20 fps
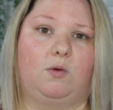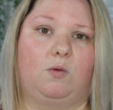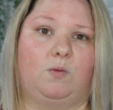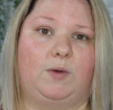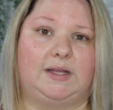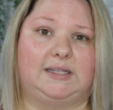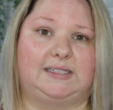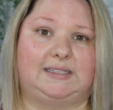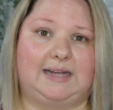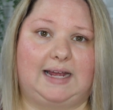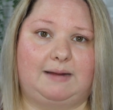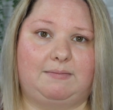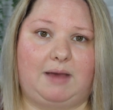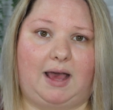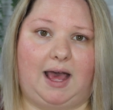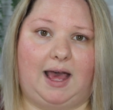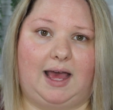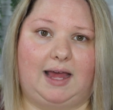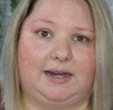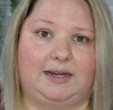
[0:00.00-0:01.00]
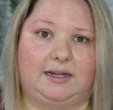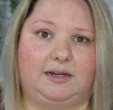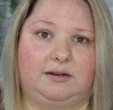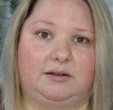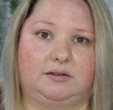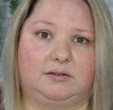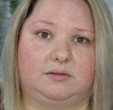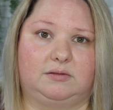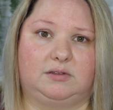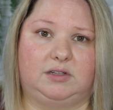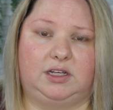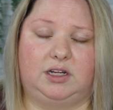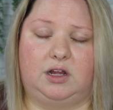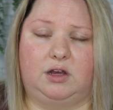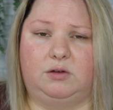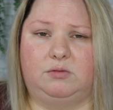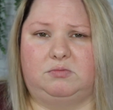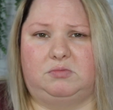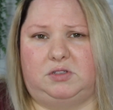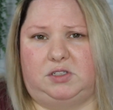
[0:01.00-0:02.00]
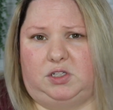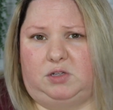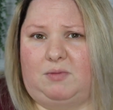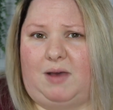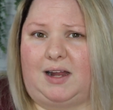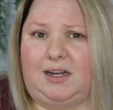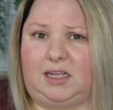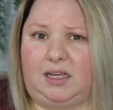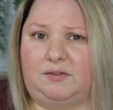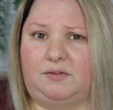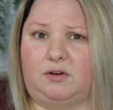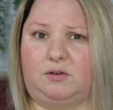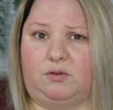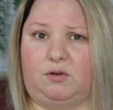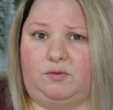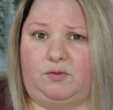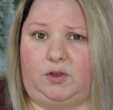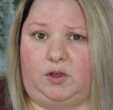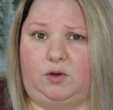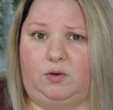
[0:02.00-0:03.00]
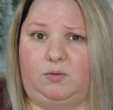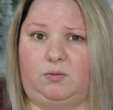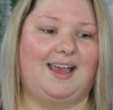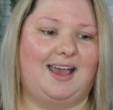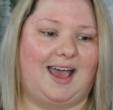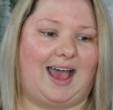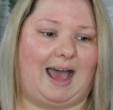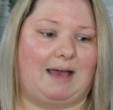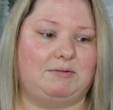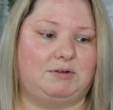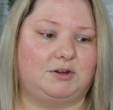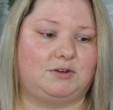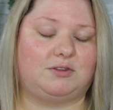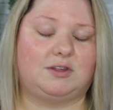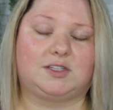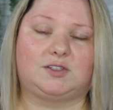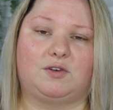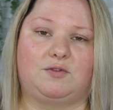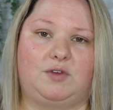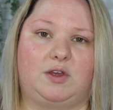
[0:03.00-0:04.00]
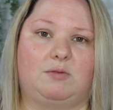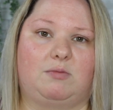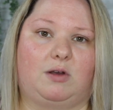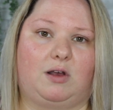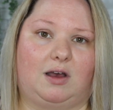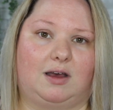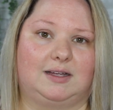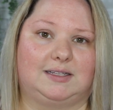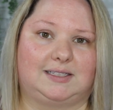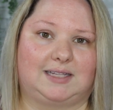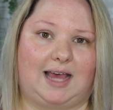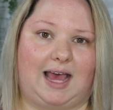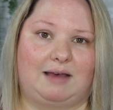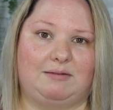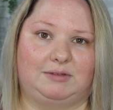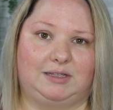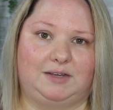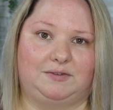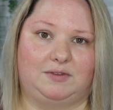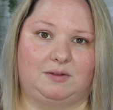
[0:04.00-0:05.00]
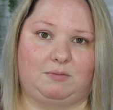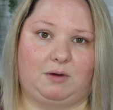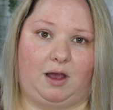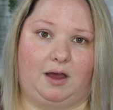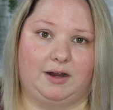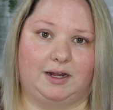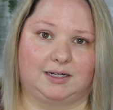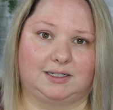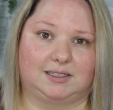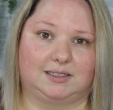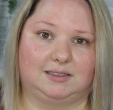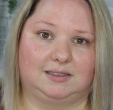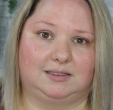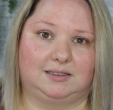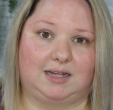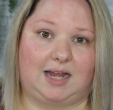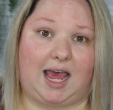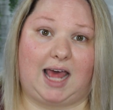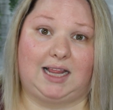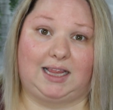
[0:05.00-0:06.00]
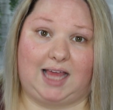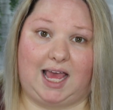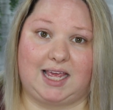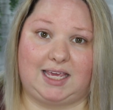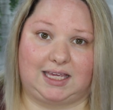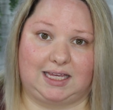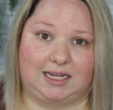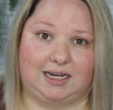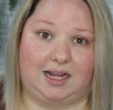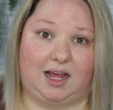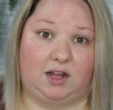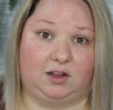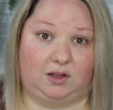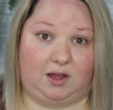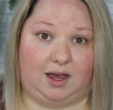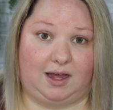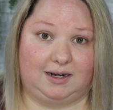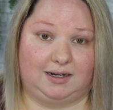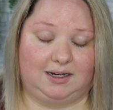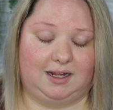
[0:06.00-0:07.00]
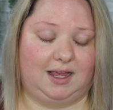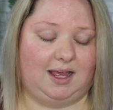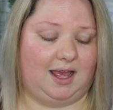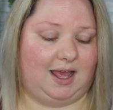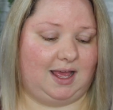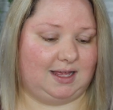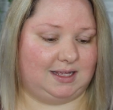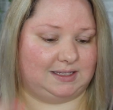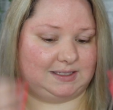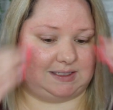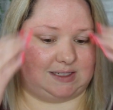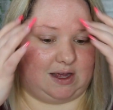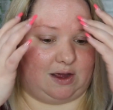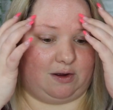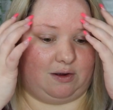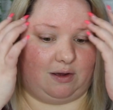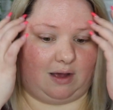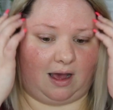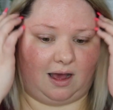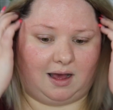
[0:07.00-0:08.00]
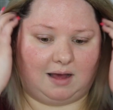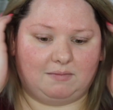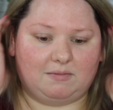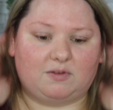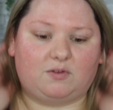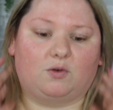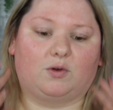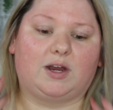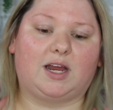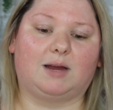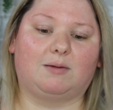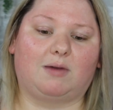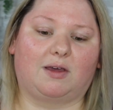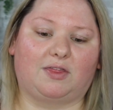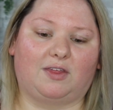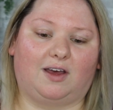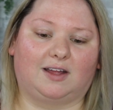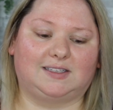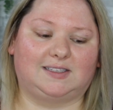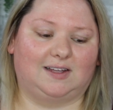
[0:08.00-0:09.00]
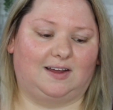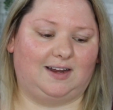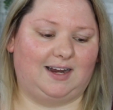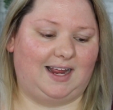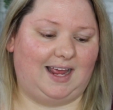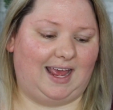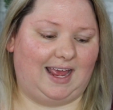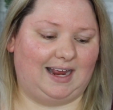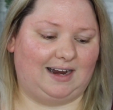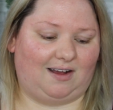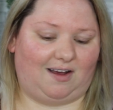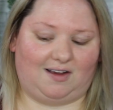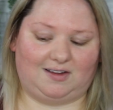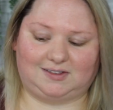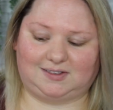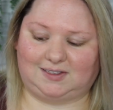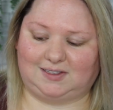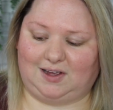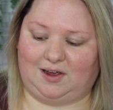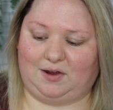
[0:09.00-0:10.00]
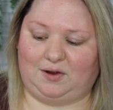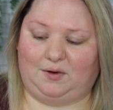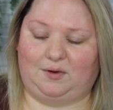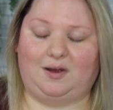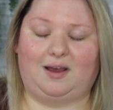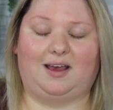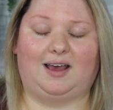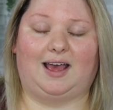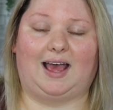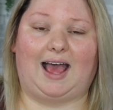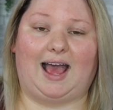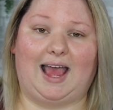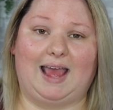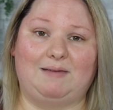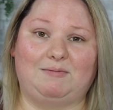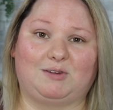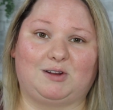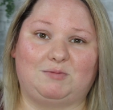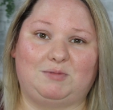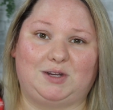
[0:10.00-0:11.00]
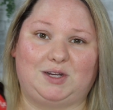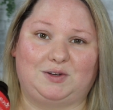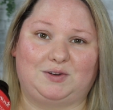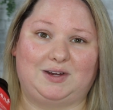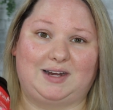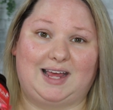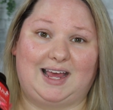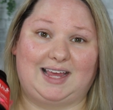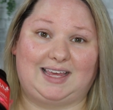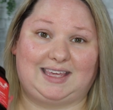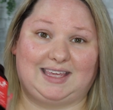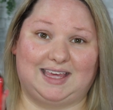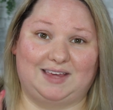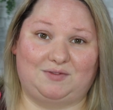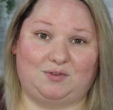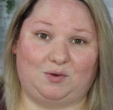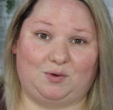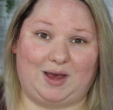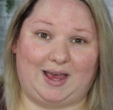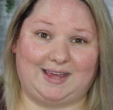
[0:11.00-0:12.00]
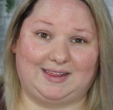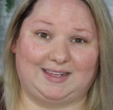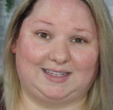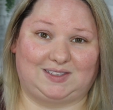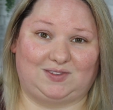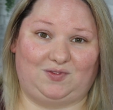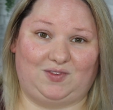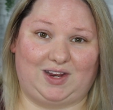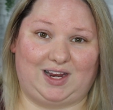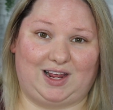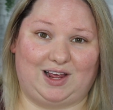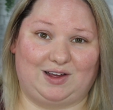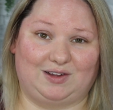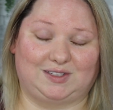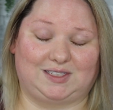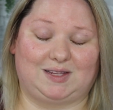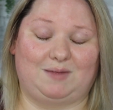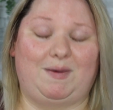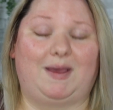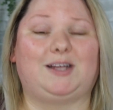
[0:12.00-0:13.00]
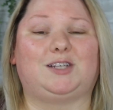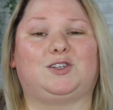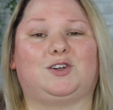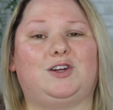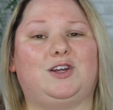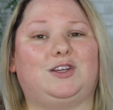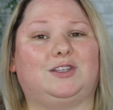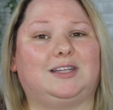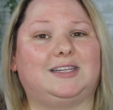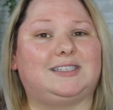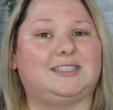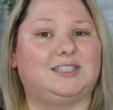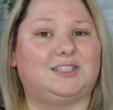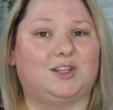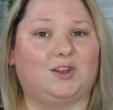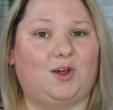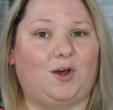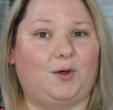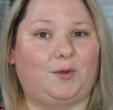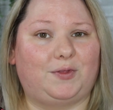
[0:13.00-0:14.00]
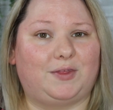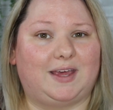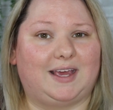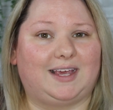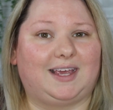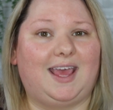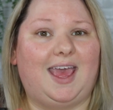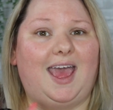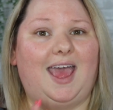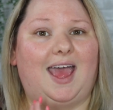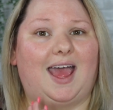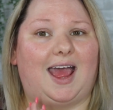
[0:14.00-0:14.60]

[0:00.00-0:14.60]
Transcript: we stand behind it, you know, do you mind giving a review? I'm doing this review because I believe in the product. I like it a lot. So if you want to hear my thoughts on it, and also I am going to be doing a giveaway in this video, so make sure you listen to the whole thing